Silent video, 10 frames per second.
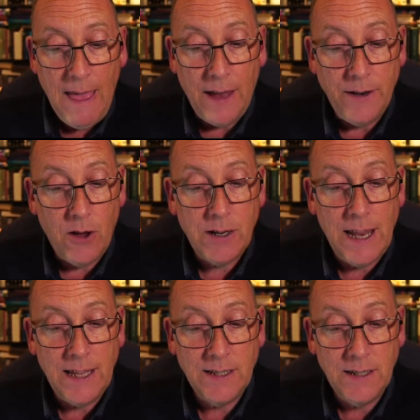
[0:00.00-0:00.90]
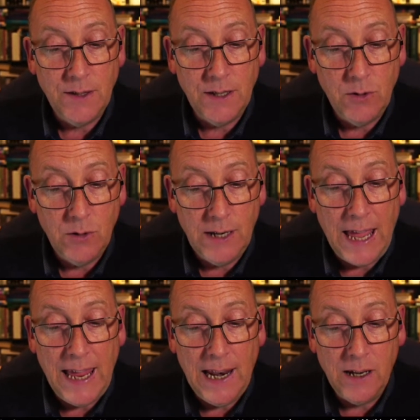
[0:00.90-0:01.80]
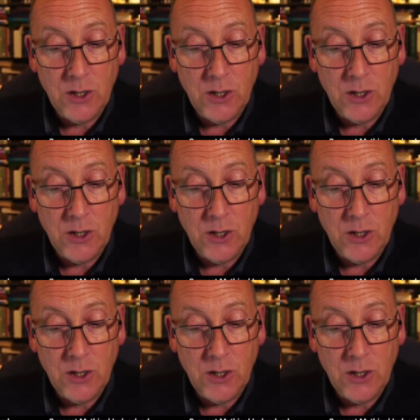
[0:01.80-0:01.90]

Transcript: and not less did the Gael